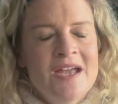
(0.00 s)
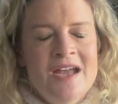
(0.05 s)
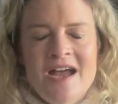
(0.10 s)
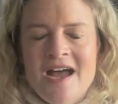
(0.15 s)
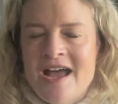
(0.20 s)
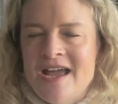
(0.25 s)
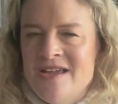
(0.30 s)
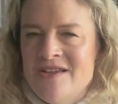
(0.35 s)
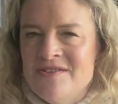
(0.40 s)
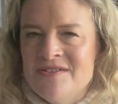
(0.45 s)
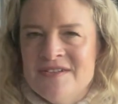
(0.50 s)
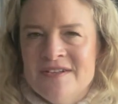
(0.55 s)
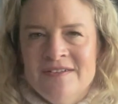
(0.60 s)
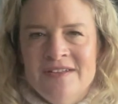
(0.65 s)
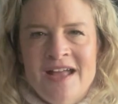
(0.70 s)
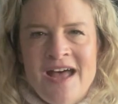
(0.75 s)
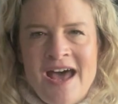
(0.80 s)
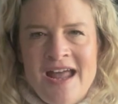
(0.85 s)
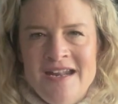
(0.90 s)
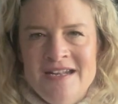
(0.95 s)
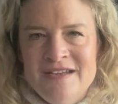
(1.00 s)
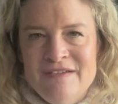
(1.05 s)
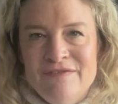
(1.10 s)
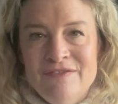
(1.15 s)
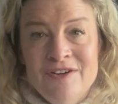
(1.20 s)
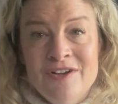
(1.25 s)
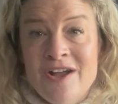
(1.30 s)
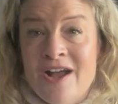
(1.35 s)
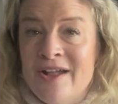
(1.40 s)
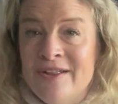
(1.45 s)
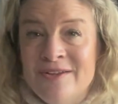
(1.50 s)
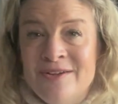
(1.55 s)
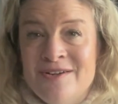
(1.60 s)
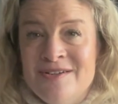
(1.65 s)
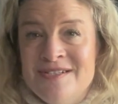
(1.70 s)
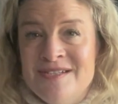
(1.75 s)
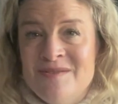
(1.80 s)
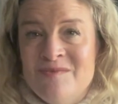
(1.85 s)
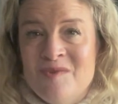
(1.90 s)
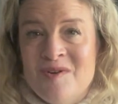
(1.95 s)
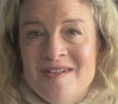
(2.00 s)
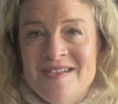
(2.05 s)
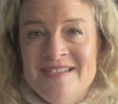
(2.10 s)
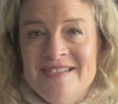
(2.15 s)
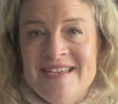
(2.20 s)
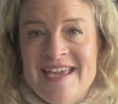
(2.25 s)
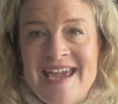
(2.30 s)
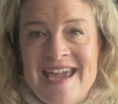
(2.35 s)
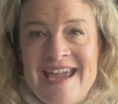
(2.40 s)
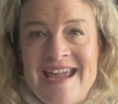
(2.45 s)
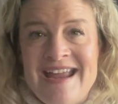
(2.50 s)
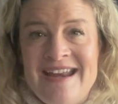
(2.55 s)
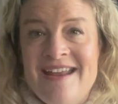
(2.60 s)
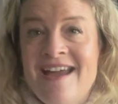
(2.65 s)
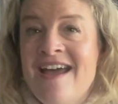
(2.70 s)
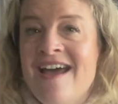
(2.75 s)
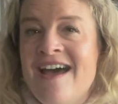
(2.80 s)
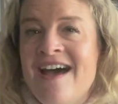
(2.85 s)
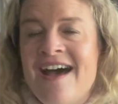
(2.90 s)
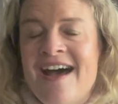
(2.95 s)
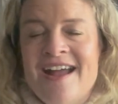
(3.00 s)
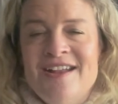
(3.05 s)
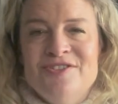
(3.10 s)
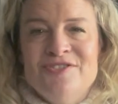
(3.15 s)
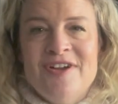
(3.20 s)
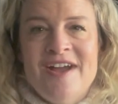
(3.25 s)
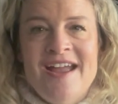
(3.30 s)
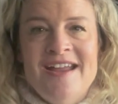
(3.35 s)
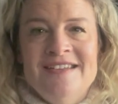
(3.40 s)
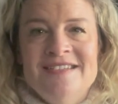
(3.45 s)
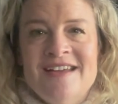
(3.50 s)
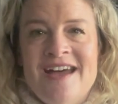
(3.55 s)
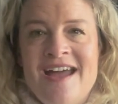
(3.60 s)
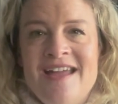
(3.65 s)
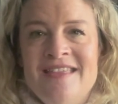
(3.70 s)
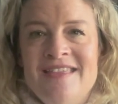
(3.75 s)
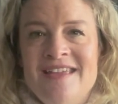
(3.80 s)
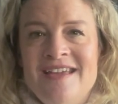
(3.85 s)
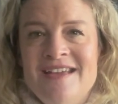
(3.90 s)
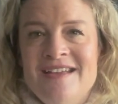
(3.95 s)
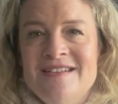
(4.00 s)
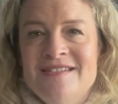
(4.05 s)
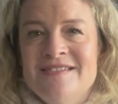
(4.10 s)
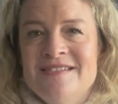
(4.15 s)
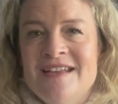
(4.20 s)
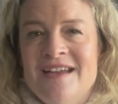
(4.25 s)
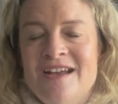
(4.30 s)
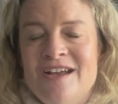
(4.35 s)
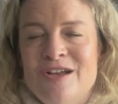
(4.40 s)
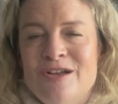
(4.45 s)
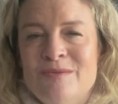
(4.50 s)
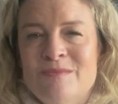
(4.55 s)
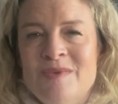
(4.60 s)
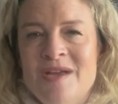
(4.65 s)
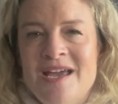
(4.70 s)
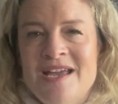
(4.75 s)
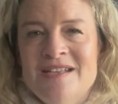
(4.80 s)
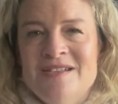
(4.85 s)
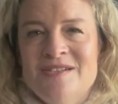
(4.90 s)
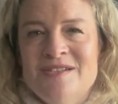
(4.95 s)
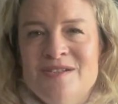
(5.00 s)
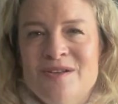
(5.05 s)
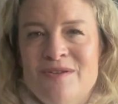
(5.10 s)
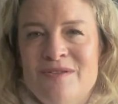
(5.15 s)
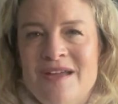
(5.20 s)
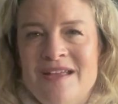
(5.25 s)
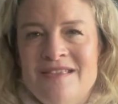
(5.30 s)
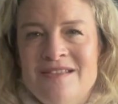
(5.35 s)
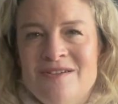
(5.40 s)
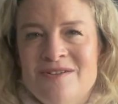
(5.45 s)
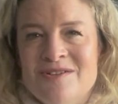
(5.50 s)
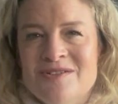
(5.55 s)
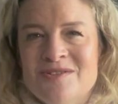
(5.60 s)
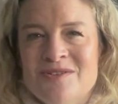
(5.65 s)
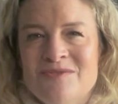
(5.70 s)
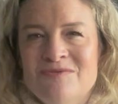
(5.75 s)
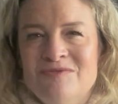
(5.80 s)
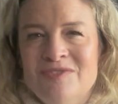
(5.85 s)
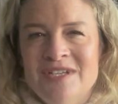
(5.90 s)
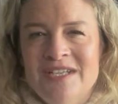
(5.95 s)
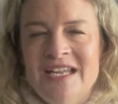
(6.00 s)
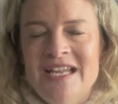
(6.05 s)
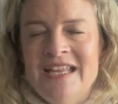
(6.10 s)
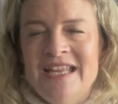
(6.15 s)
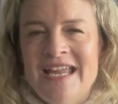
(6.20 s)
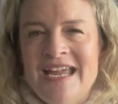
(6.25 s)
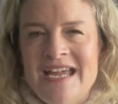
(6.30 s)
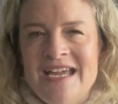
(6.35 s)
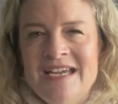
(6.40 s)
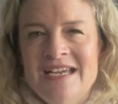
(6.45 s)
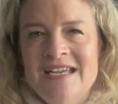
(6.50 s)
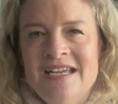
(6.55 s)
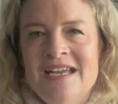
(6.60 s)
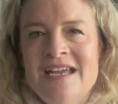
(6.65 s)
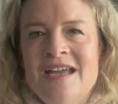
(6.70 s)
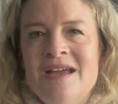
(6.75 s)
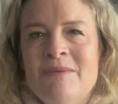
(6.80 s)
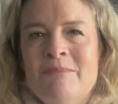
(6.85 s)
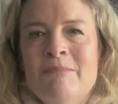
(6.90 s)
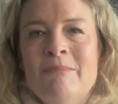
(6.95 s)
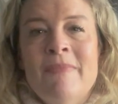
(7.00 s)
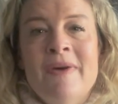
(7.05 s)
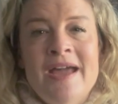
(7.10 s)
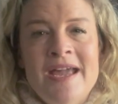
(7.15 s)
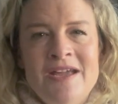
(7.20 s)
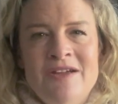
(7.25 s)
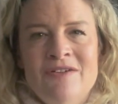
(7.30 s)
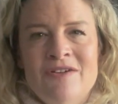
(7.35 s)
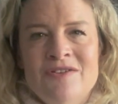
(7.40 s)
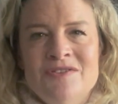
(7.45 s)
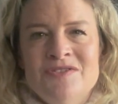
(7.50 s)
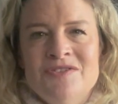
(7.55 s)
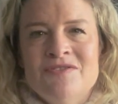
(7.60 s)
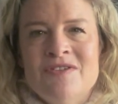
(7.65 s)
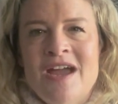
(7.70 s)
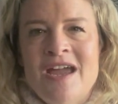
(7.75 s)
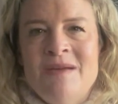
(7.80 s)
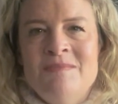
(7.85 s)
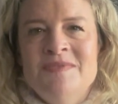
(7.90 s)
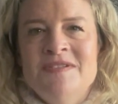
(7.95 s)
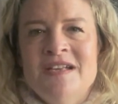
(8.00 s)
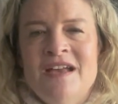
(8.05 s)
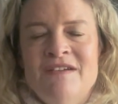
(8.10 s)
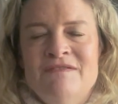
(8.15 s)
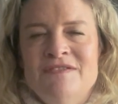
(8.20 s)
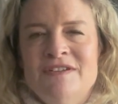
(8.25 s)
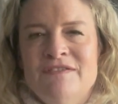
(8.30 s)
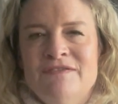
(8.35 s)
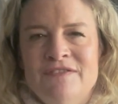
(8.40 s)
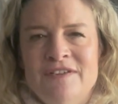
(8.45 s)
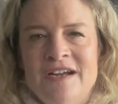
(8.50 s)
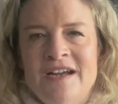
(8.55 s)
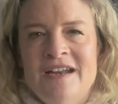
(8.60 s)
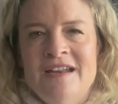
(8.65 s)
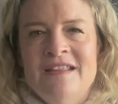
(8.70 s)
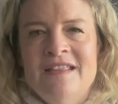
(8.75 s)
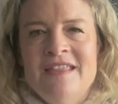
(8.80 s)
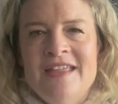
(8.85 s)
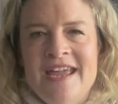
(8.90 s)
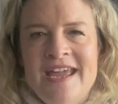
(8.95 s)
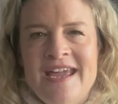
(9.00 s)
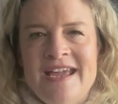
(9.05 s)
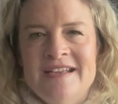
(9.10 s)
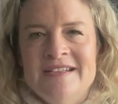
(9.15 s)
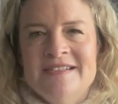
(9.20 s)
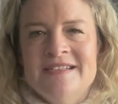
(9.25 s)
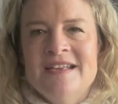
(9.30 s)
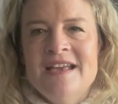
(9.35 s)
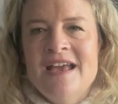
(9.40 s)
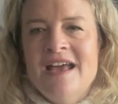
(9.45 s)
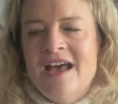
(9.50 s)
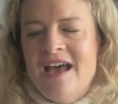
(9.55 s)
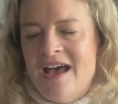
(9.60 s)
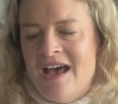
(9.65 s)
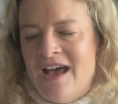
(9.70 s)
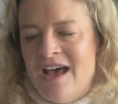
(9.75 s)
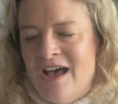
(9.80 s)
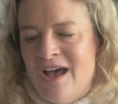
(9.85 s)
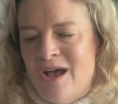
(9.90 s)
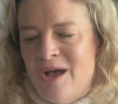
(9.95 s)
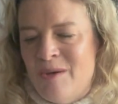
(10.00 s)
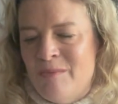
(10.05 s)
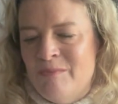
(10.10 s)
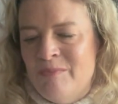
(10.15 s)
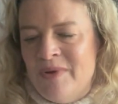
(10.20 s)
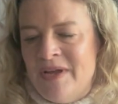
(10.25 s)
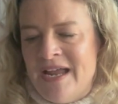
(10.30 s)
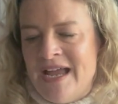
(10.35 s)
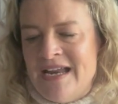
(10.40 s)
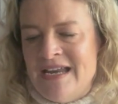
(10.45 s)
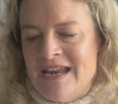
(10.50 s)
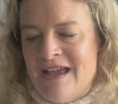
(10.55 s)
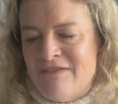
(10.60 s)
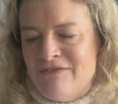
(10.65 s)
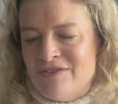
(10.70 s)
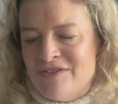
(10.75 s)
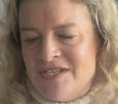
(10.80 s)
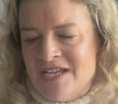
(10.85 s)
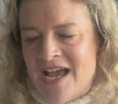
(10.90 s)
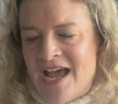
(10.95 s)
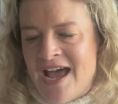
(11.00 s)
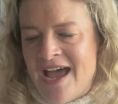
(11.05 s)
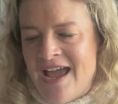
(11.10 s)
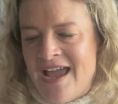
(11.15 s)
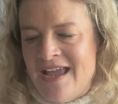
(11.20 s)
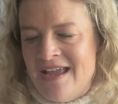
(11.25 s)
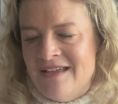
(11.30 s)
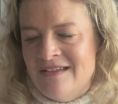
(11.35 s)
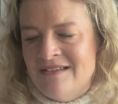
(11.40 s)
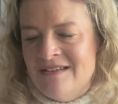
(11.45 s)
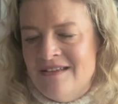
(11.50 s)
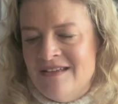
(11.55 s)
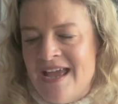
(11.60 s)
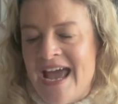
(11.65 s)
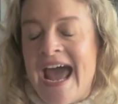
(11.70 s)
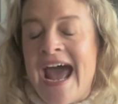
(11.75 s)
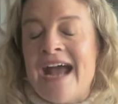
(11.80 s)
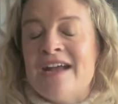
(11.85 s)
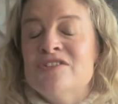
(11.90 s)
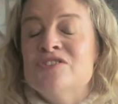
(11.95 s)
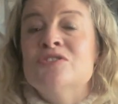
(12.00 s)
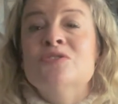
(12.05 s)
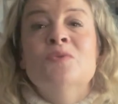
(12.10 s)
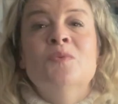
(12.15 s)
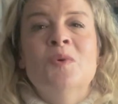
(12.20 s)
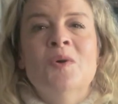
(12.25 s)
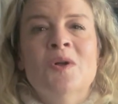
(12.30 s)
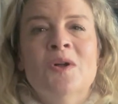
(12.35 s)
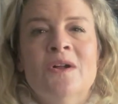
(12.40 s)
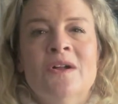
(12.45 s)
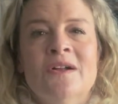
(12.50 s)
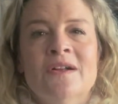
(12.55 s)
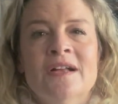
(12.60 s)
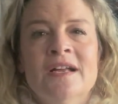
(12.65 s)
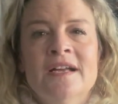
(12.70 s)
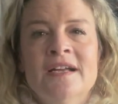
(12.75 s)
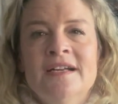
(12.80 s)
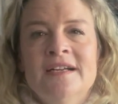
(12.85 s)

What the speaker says: I use a lot of different colors in one skein. I try and dye things, and so that there's really like micro stripes of different things, but I never dye actual